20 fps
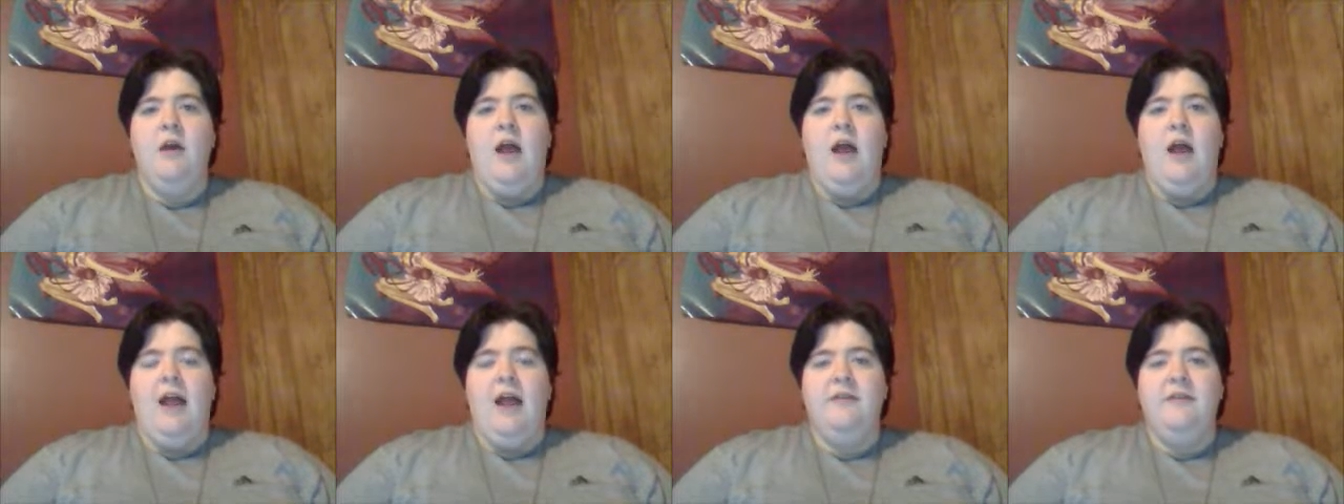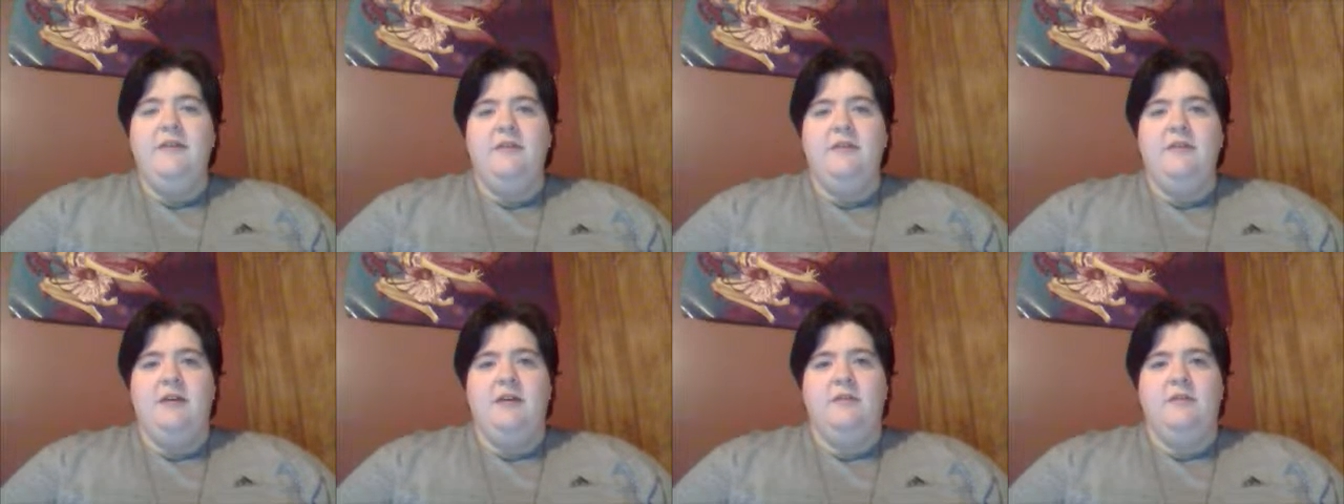I
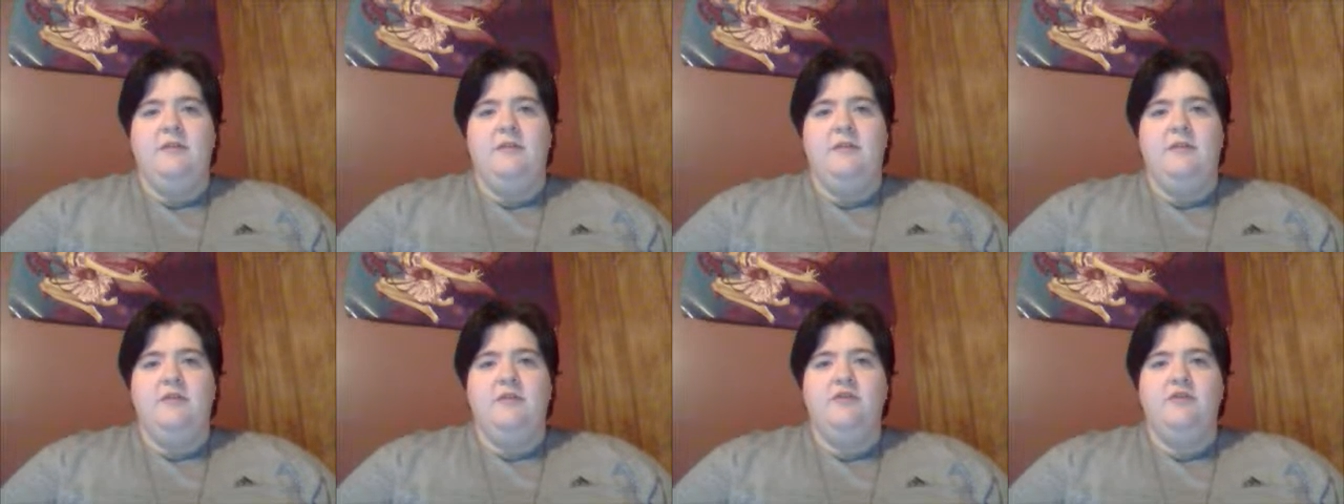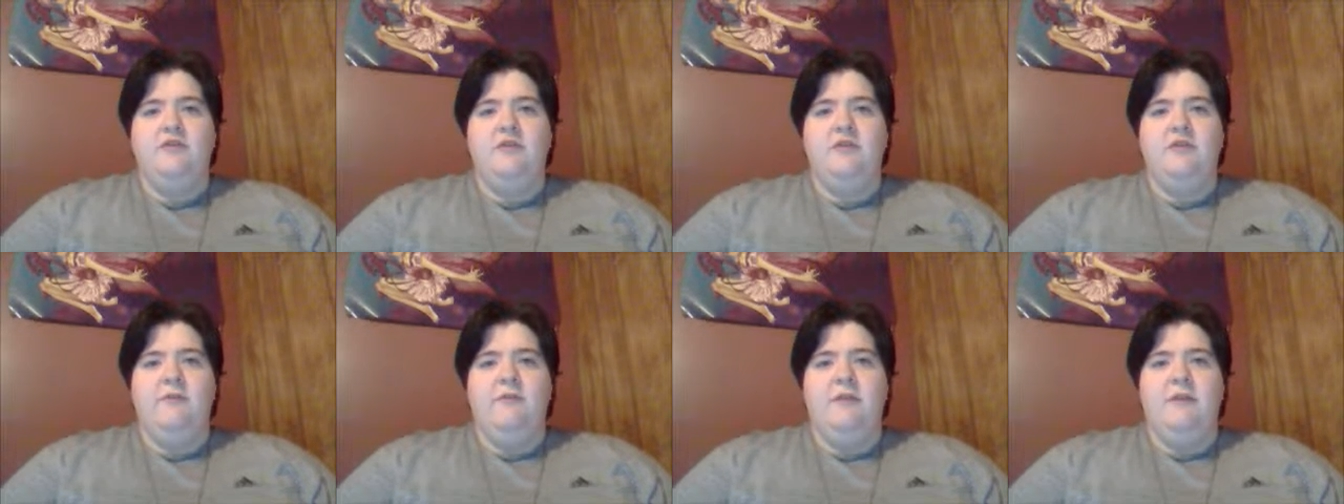think that there
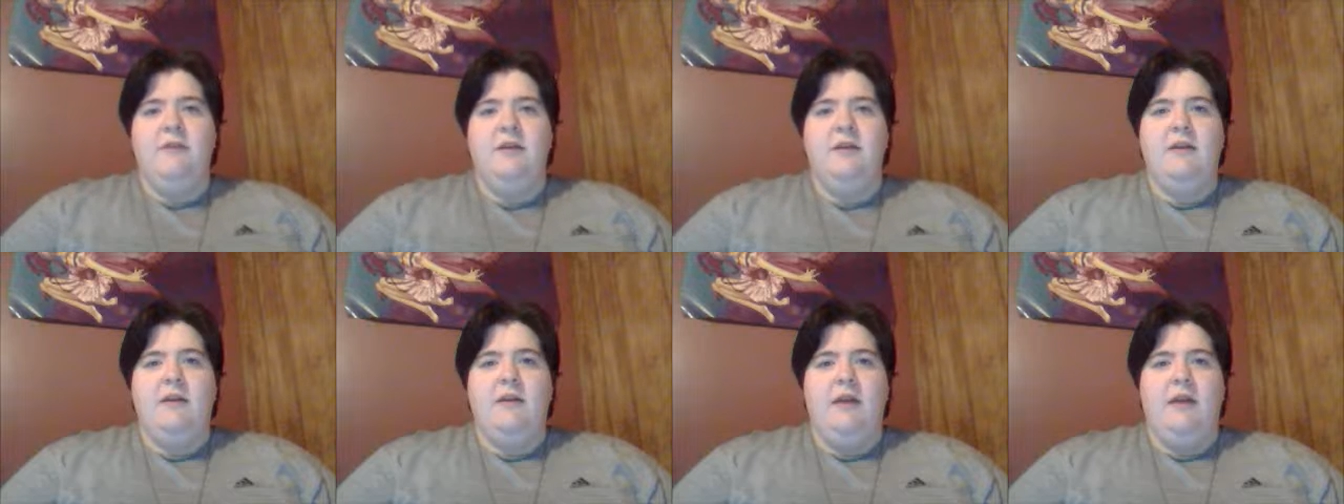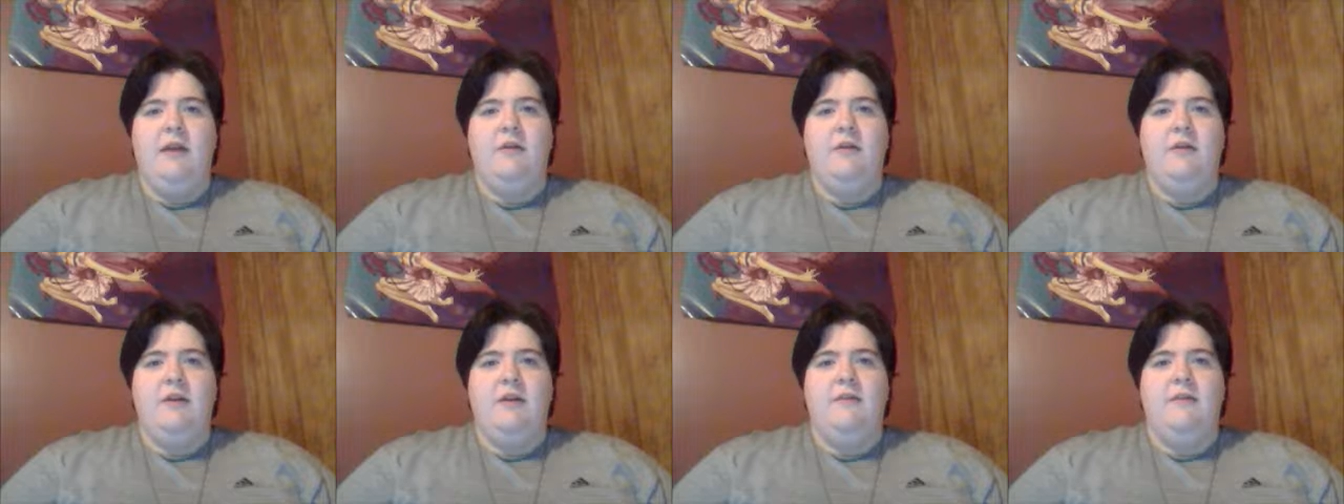should have been an
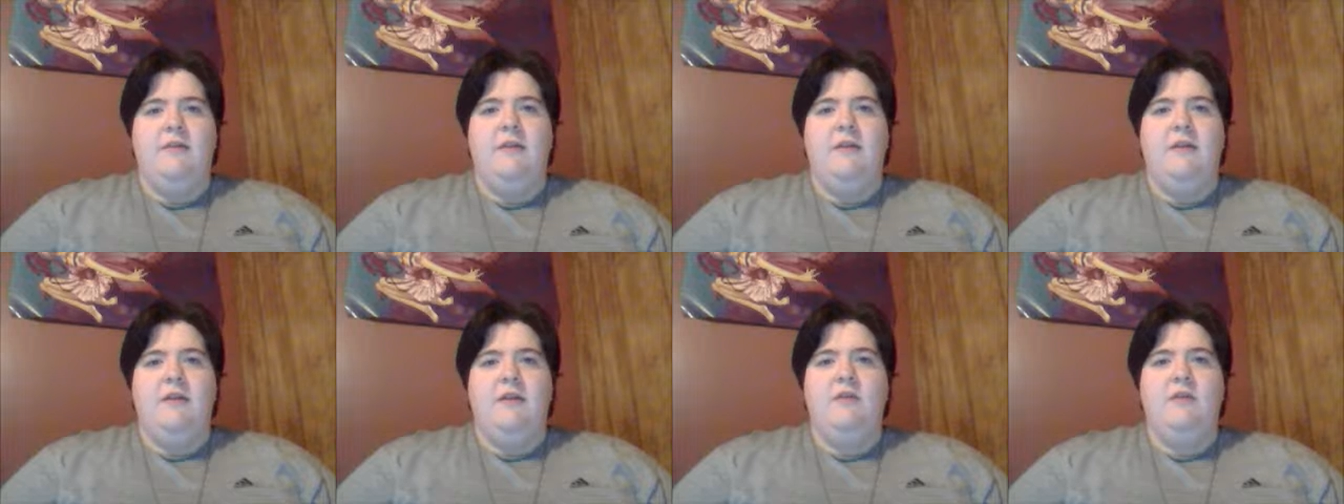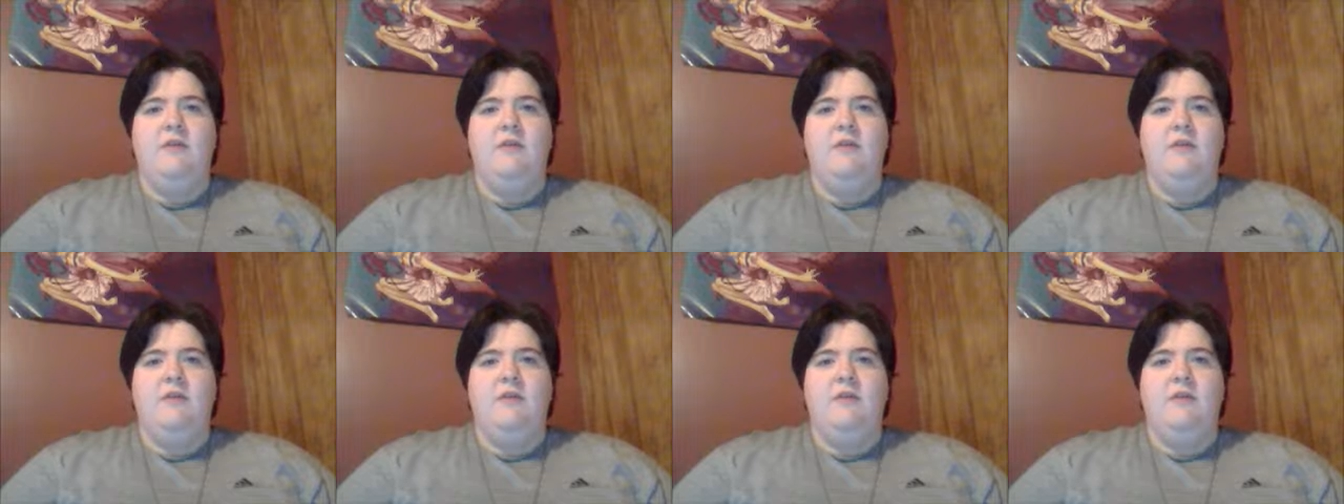area that